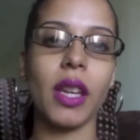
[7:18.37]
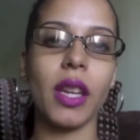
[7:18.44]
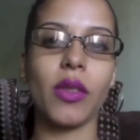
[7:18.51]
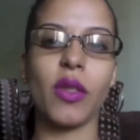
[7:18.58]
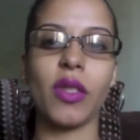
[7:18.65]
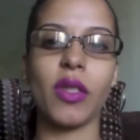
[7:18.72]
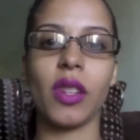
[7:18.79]

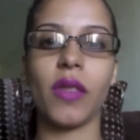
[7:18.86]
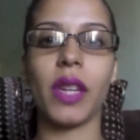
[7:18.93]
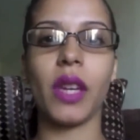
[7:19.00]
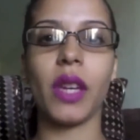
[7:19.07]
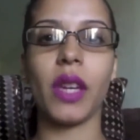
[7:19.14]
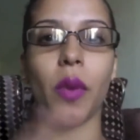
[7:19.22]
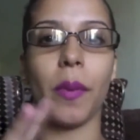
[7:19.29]
So instead of
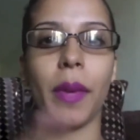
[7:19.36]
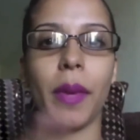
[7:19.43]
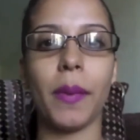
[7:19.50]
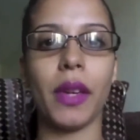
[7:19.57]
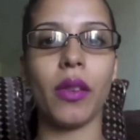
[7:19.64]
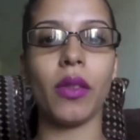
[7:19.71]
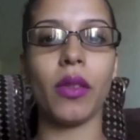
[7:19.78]
eating one big
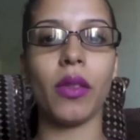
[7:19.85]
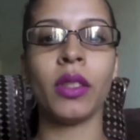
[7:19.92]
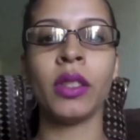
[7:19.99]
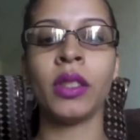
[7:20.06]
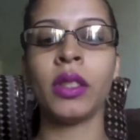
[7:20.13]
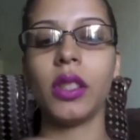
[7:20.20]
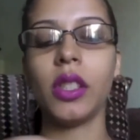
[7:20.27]
meal,
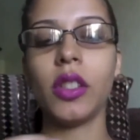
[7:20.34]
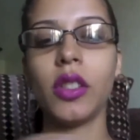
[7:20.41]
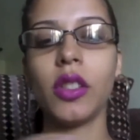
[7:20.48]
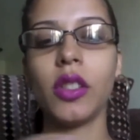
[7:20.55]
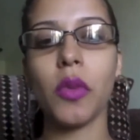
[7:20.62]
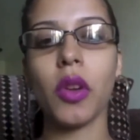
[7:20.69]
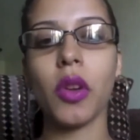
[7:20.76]
eat a
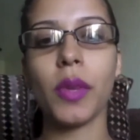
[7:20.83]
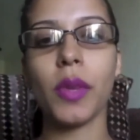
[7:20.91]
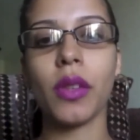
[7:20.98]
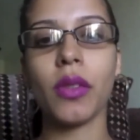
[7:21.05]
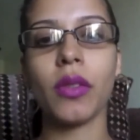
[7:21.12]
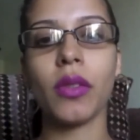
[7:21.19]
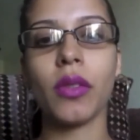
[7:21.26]
smaller
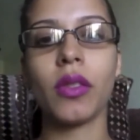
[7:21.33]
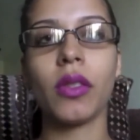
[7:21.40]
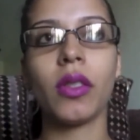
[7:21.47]
meal